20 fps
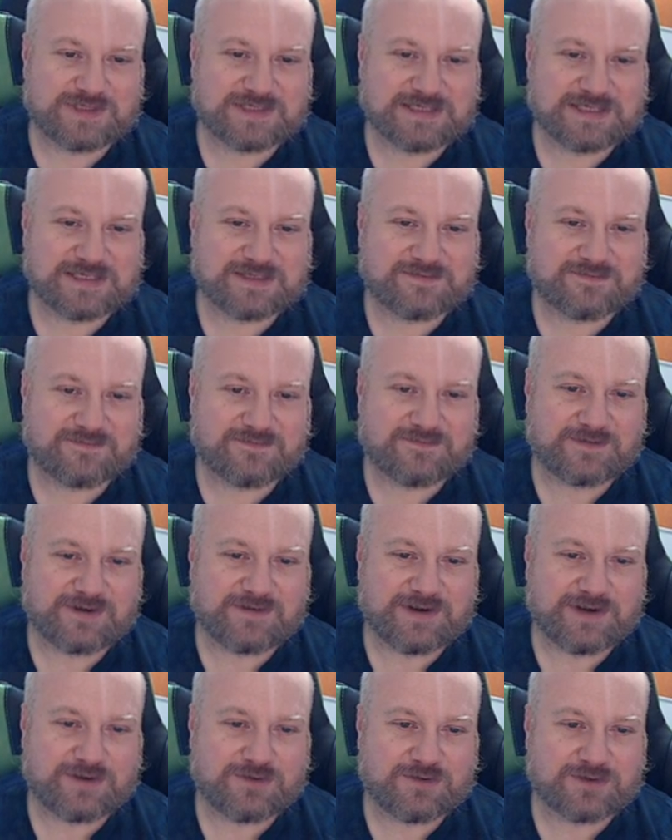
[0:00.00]
is
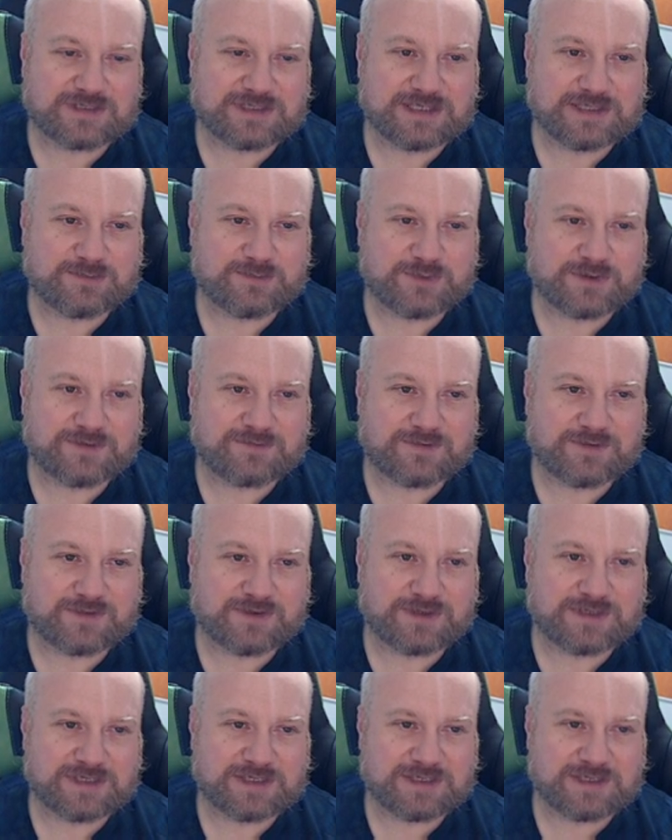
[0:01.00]
very naughty, but I've
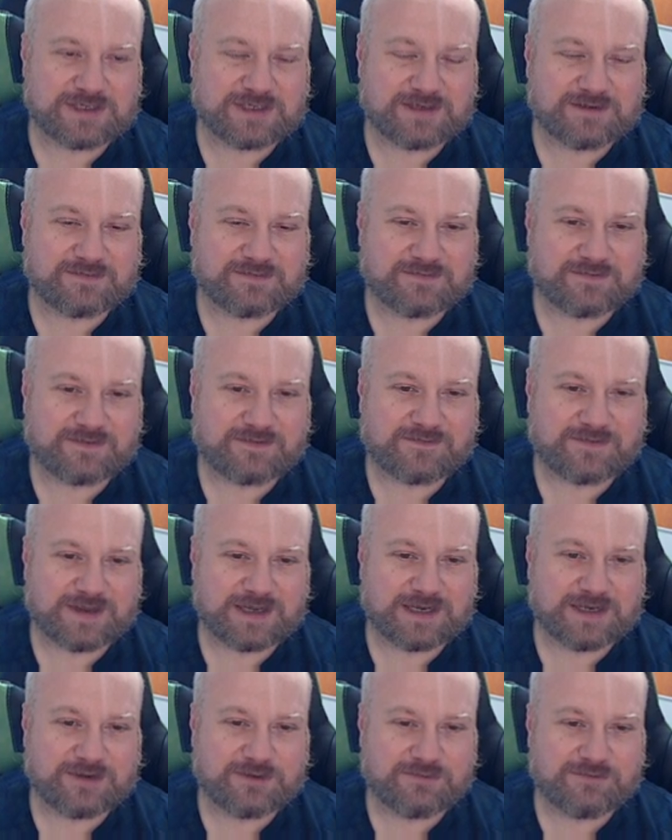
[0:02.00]
got a
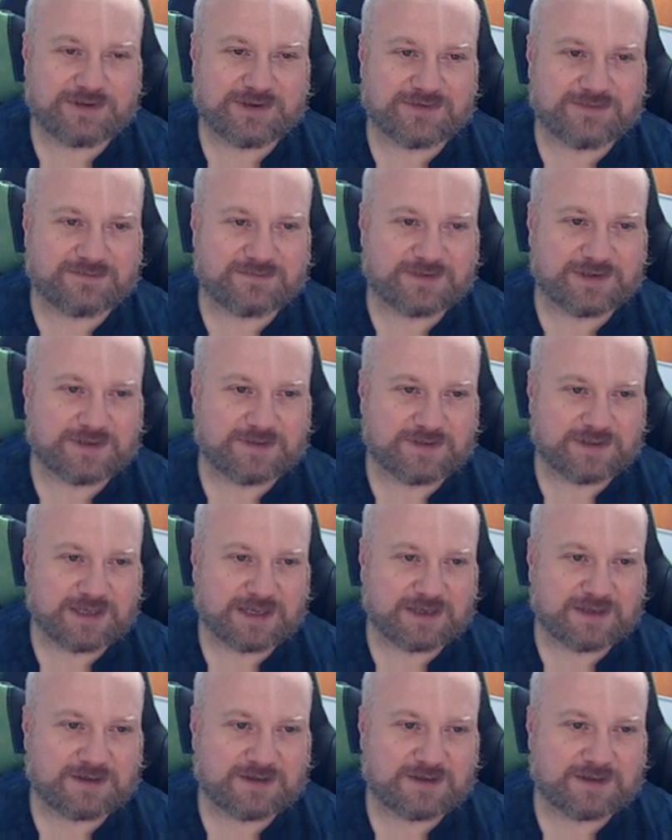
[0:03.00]
fairly good reason for doing
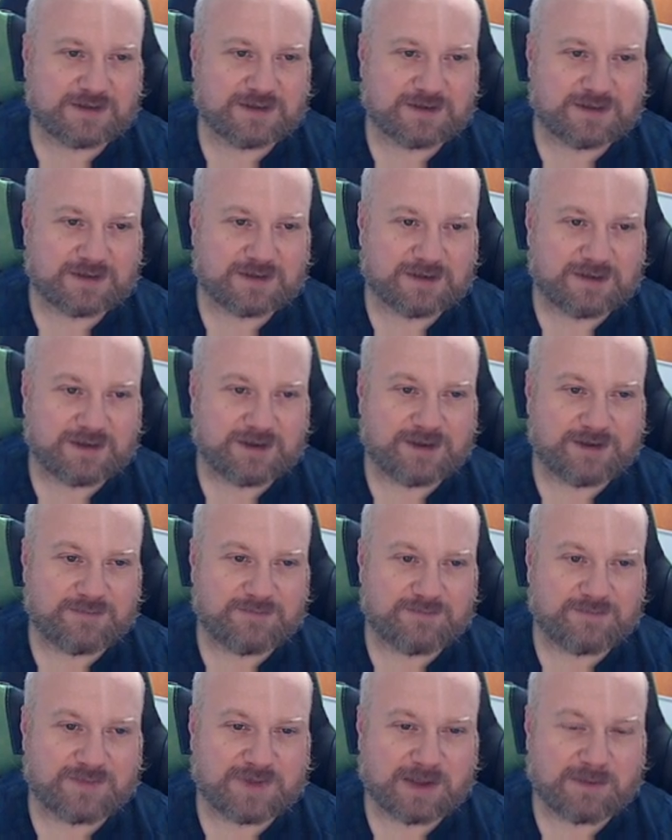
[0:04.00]
that. I
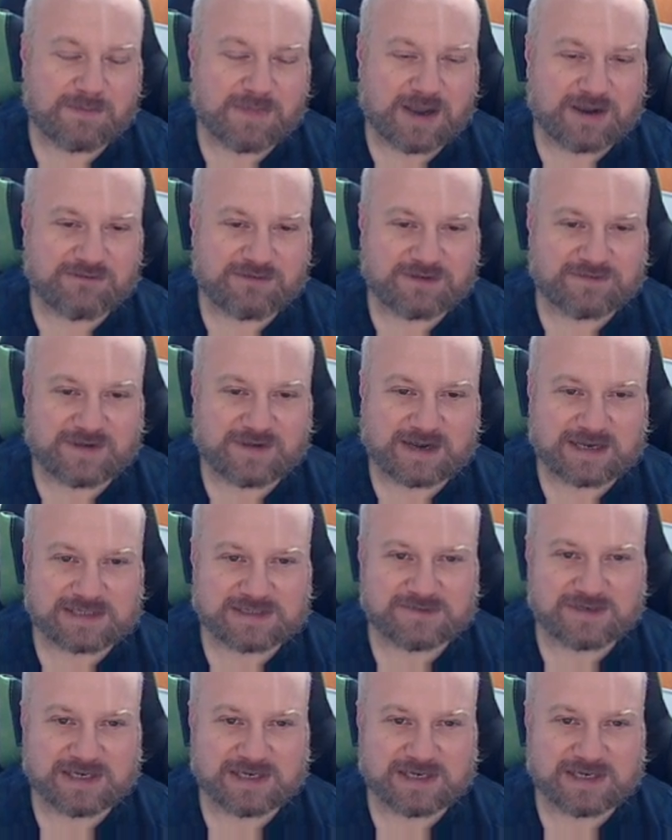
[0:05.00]
might refactor